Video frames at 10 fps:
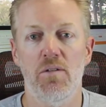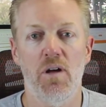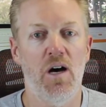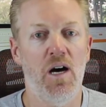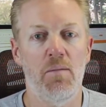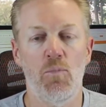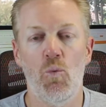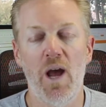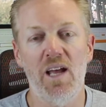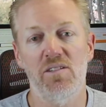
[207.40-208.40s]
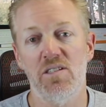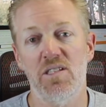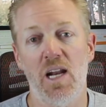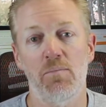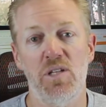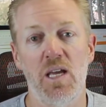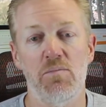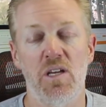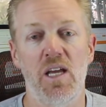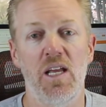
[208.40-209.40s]
um, way to set up
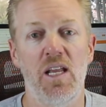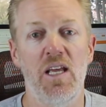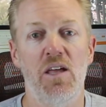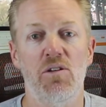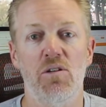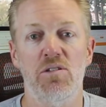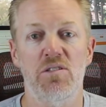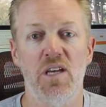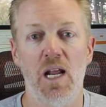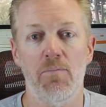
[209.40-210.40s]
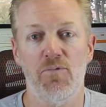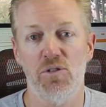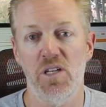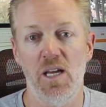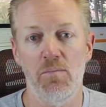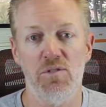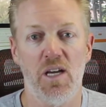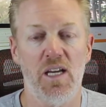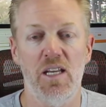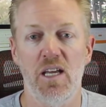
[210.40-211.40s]
teams. In any other setup for teams,
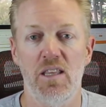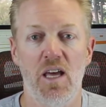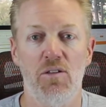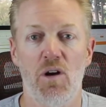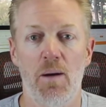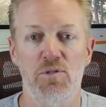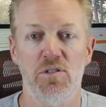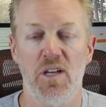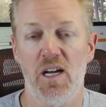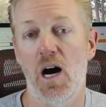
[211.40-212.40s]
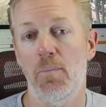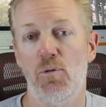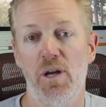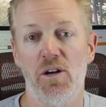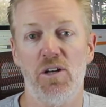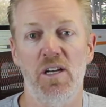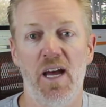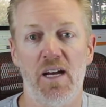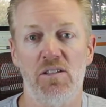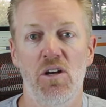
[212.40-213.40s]
like any of the other options like Operator
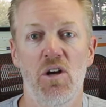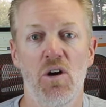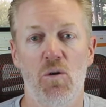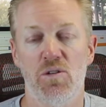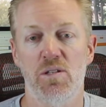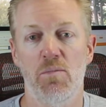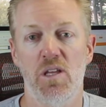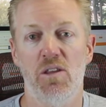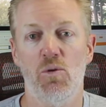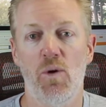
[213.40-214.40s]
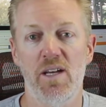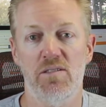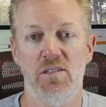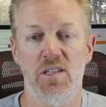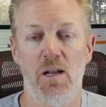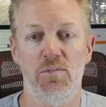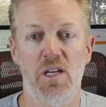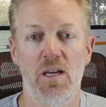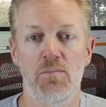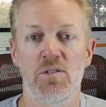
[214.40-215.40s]
Connect or some of the other ways to set up
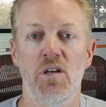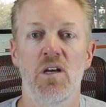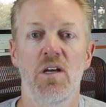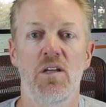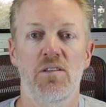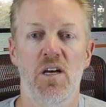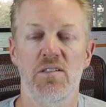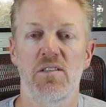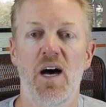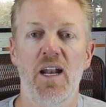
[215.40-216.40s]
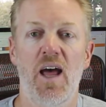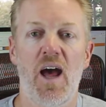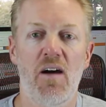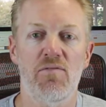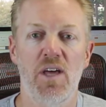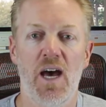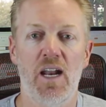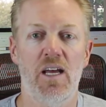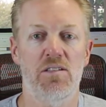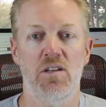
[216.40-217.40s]
teams, does not have
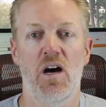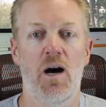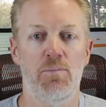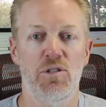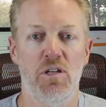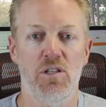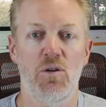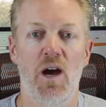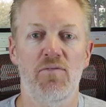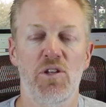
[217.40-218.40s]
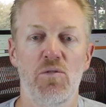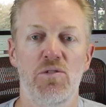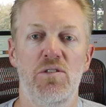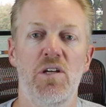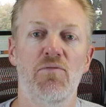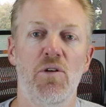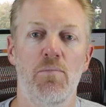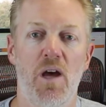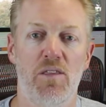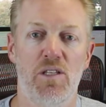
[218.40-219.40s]
that as an option. You have to use
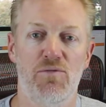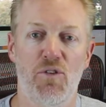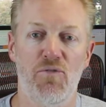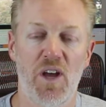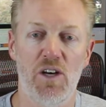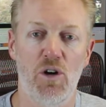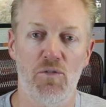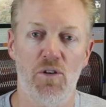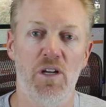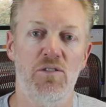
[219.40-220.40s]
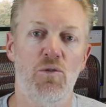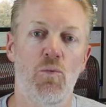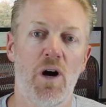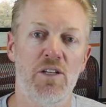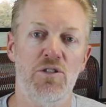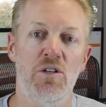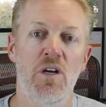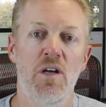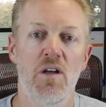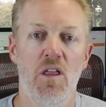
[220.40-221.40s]
different methods for failover. And to watch
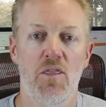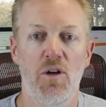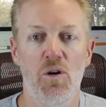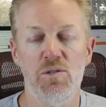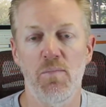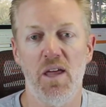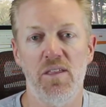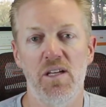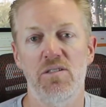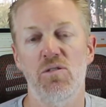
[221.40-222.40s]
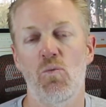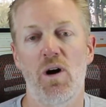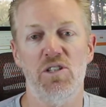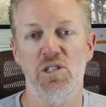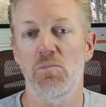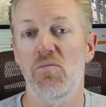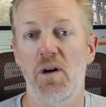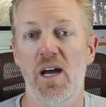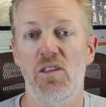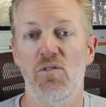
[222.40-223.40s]
those methods, watch some of
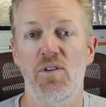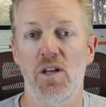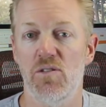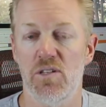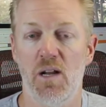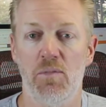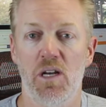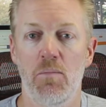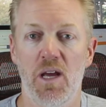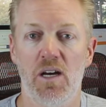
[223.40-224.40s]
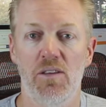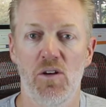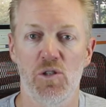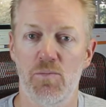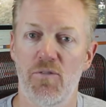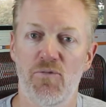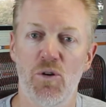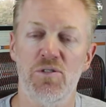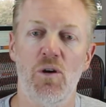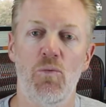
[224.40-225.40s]
my other videos that I'm gonna make on those. But
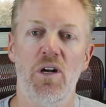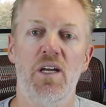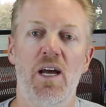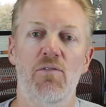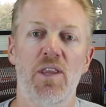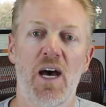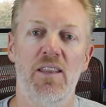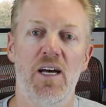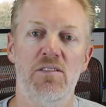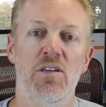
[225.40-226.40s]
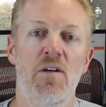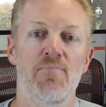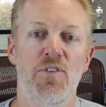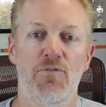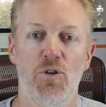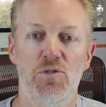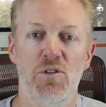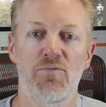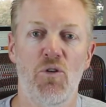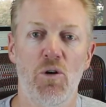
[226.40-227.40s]
first, I wanted to cover that. That's first
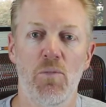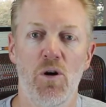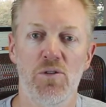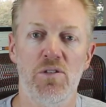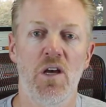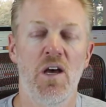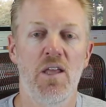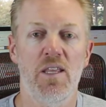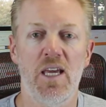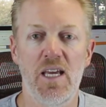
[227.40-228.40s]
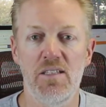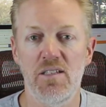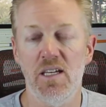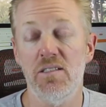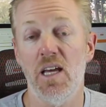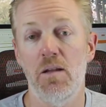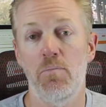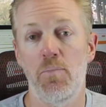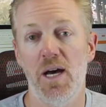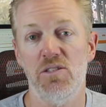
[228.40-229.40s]
and foremost, the easiest
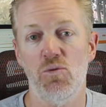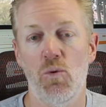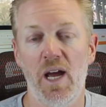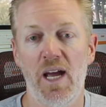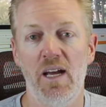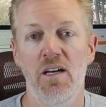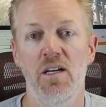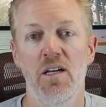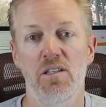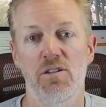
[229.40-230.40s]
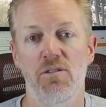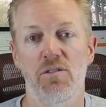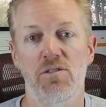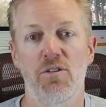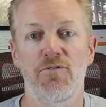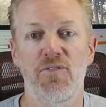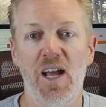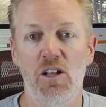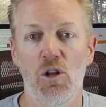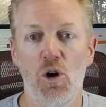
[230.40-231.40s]
and best way to, to
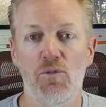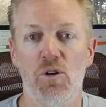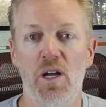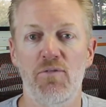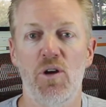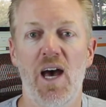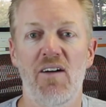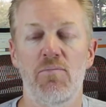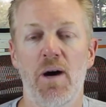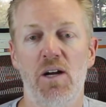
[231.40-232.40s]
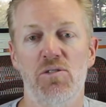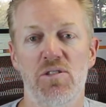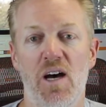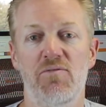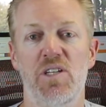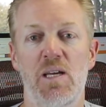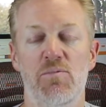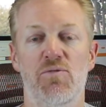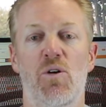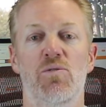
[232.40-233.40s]
fail over if you have Microsoft
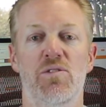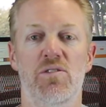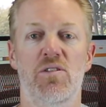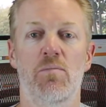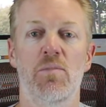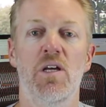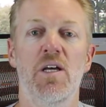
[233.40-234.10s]
Teams phone system.